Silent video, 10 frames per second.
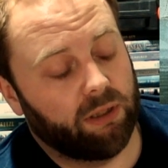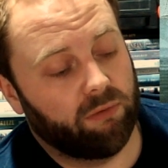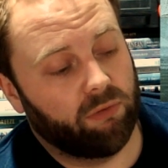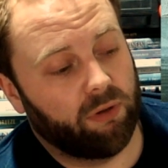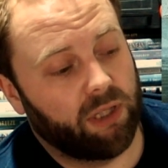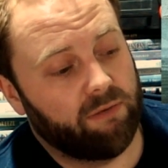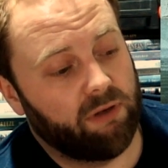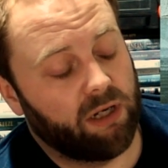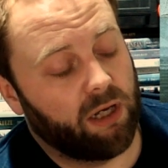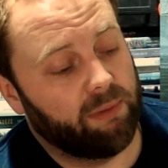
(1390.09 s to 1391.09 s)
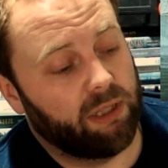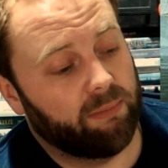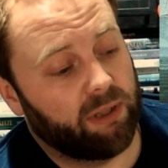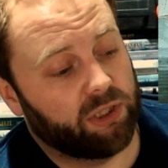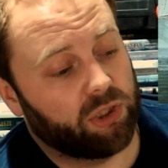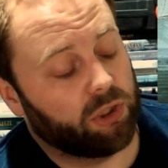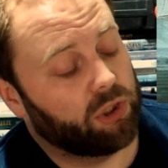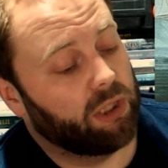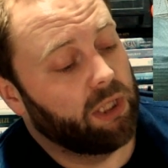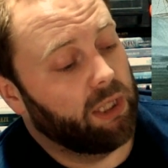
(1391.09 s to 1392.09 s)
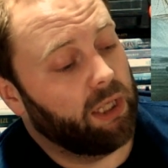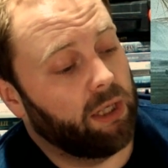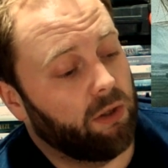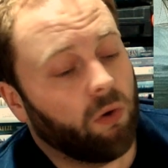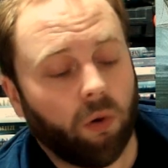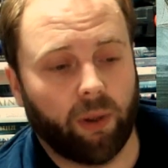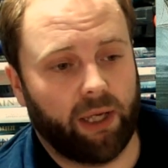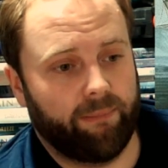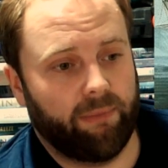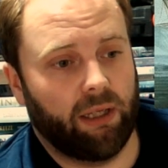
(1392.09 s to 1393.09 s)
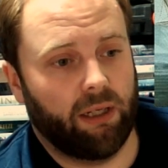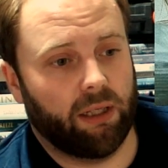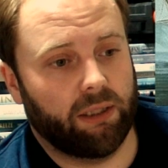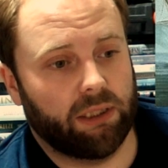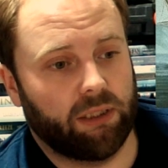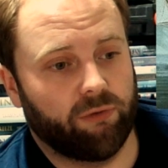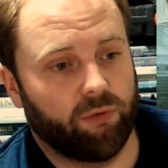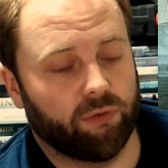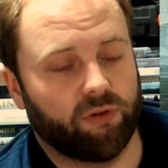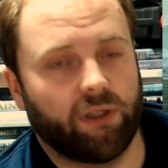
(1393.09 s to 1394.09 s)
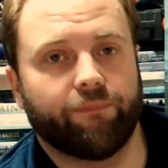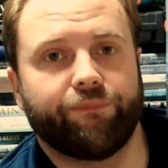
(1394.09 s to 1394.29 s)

the Royal Navy and Army command structure in Norway in 1940,